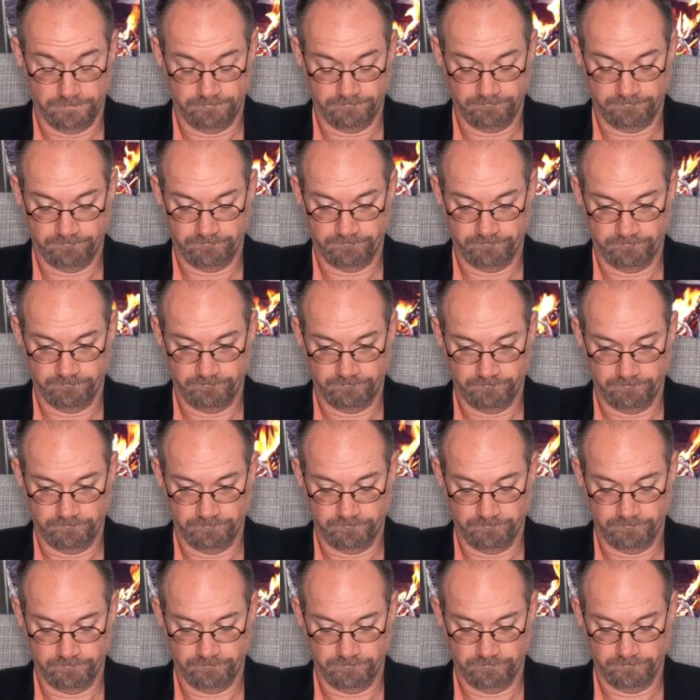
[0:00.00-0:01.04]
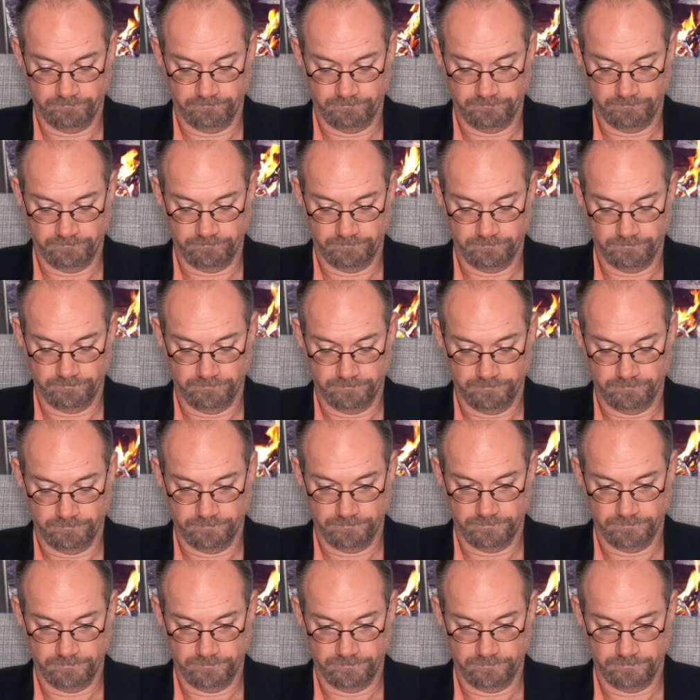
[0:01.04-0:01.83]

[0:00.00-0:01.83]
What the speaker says: Nothing is said.